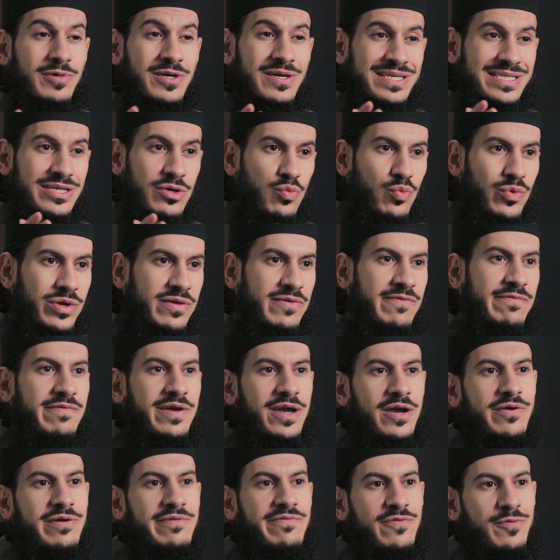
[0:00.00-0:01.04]
because it will
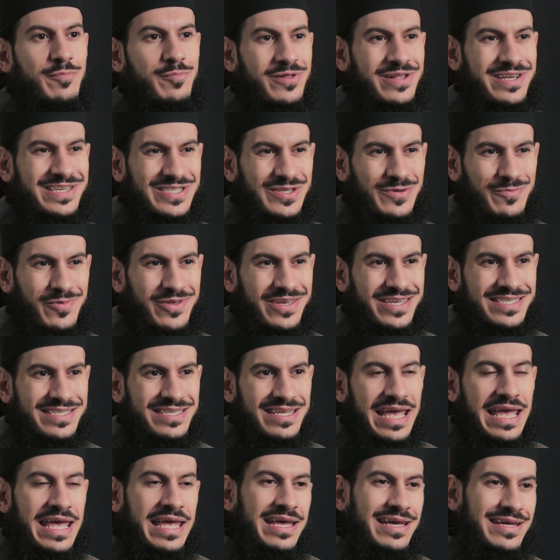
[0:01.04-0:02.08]
vary from place to
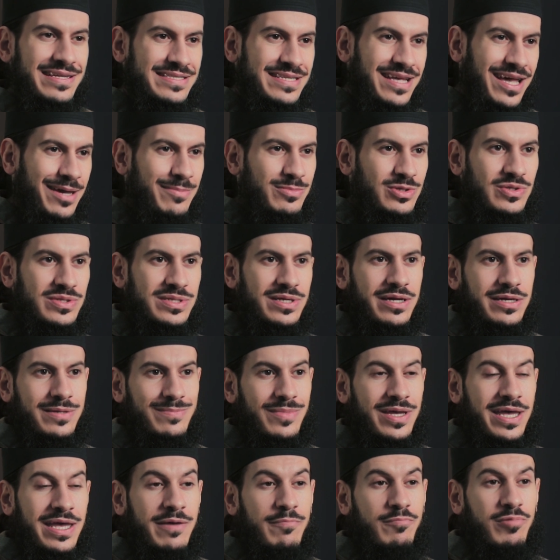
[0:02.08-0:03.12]
place and time to
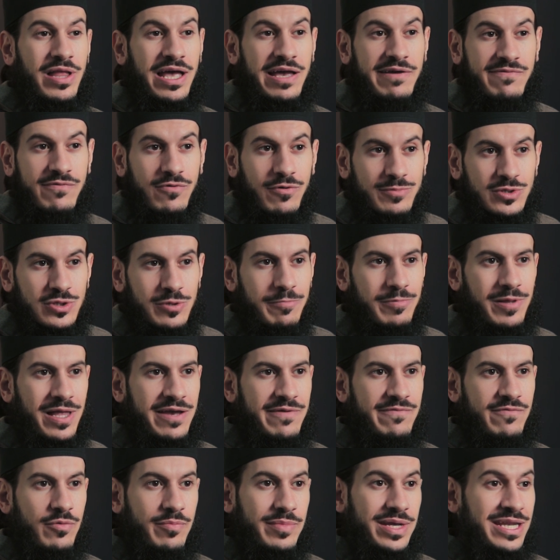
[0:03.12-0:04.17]
time, platform to
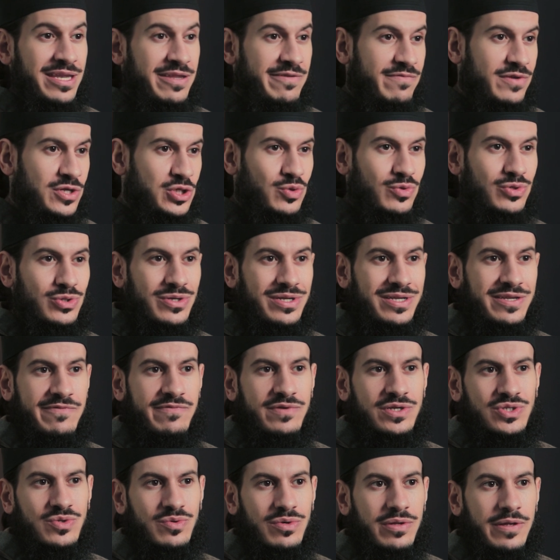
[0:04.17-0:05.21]
platform, individual to
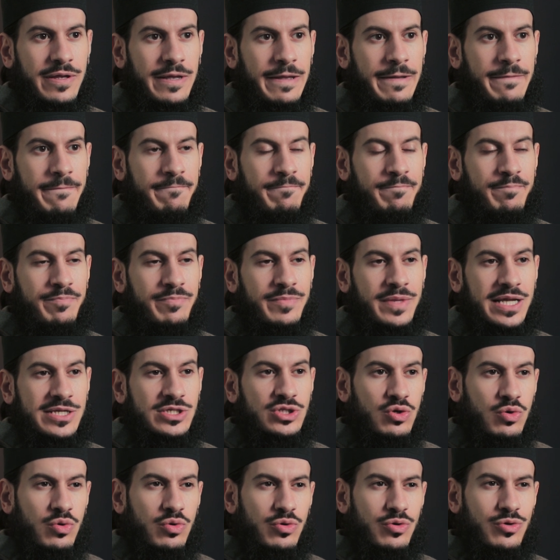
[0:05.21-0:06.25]
individual.
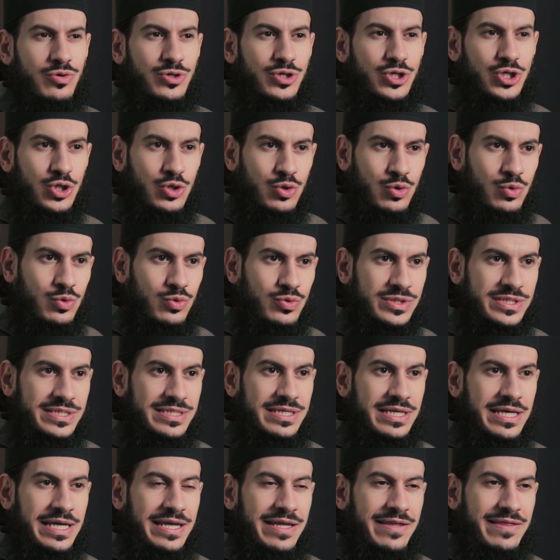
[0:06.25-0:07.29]
And so
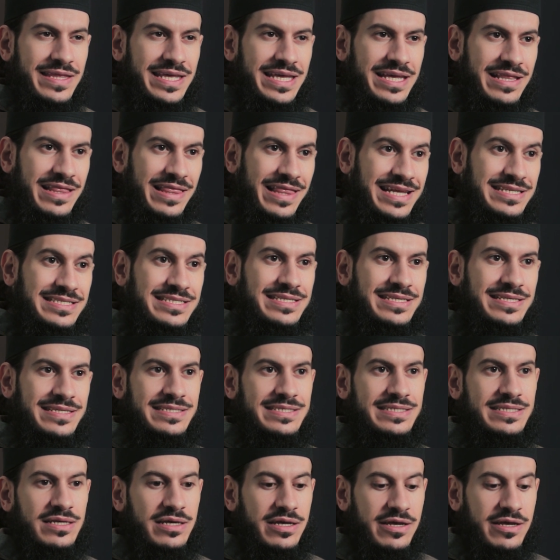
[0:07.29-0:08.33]
use the lessons